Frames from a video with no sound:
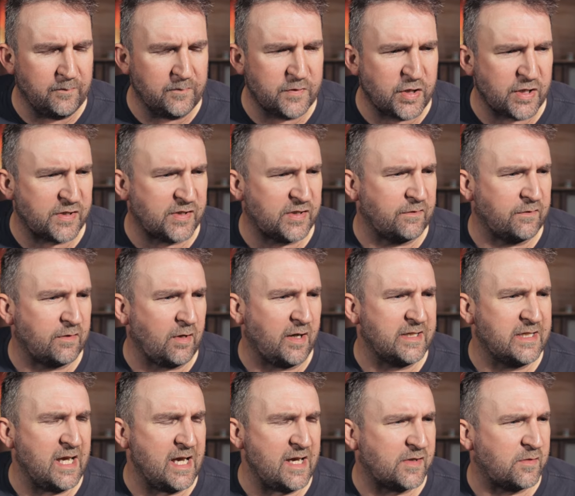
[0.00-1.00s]
Just, I
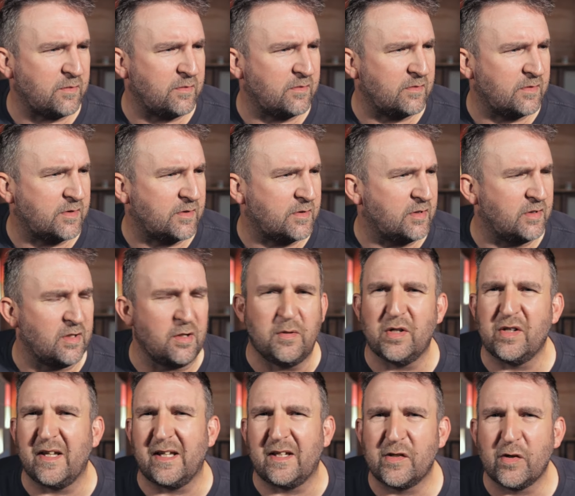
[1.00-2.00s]
guess, to do
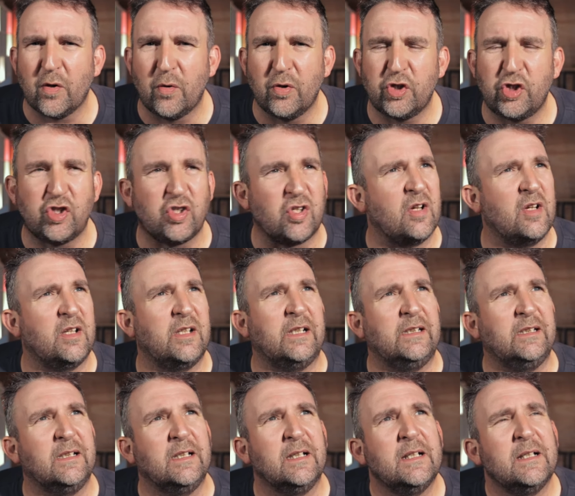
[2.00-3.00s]
with exhaustion,
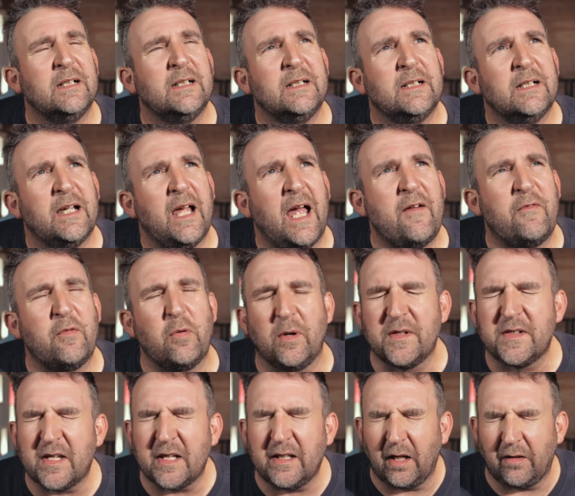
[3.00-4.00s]
and
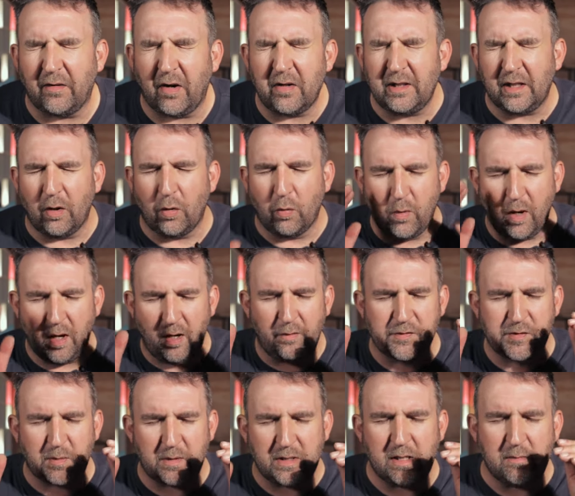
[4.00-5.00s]
everyone's in their own little
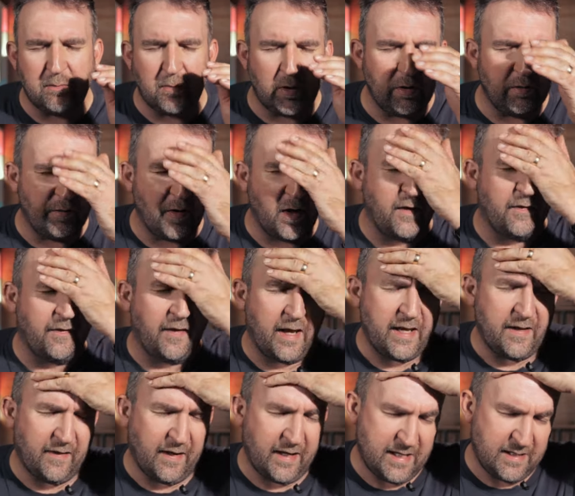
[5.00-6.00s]
worlds when you move, aren't
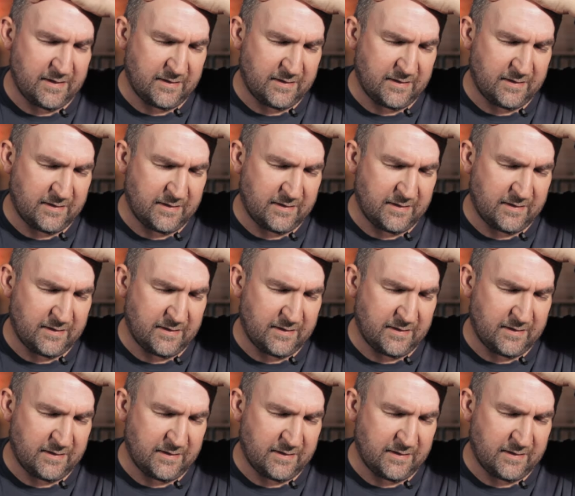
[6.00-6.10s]
they?